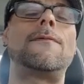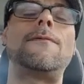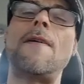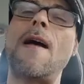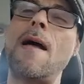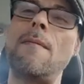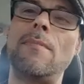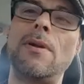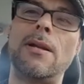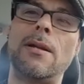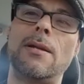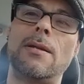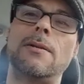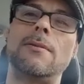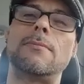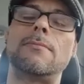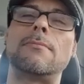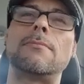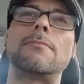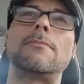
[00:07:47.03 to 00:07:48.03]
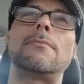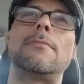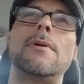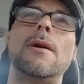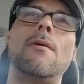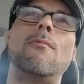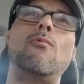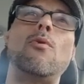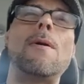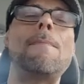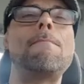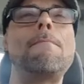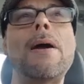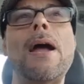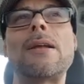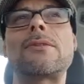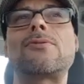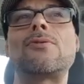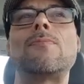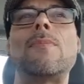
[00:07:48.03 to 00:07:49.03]
Family. I went
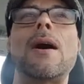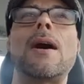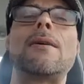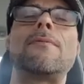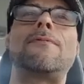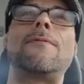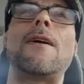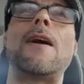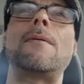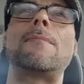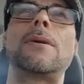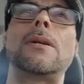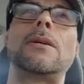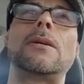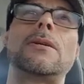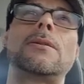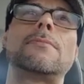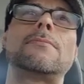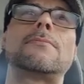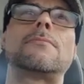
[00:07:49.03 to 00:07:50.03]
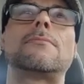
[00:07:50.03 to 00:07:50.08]
back to my family.